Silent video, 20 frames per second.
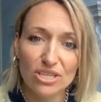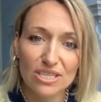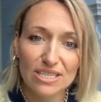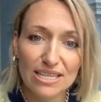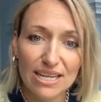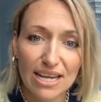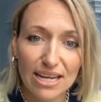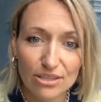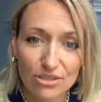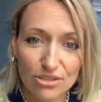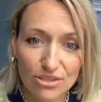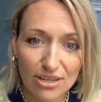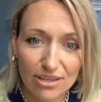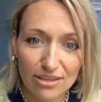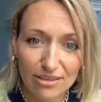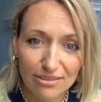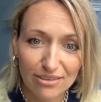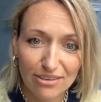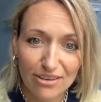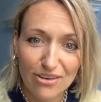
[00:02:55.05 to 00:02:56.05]
to
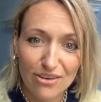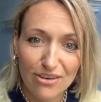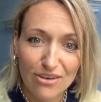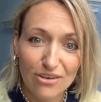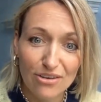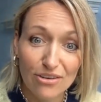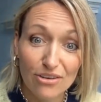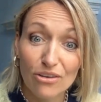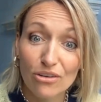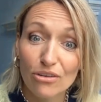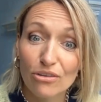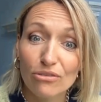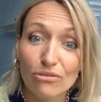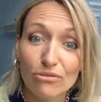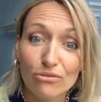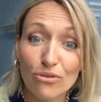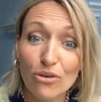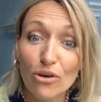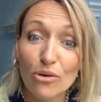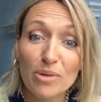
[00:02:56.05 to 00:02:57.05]
nature
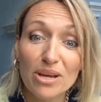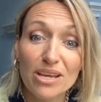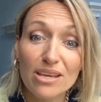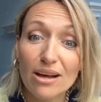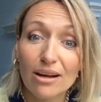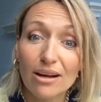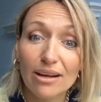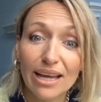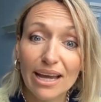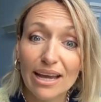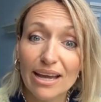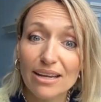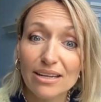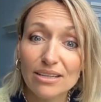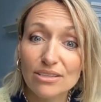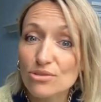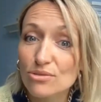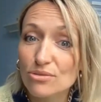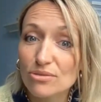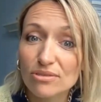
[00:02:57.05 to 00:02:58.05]
from a young
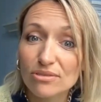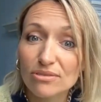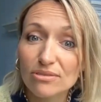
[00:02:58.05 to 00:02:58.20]
age,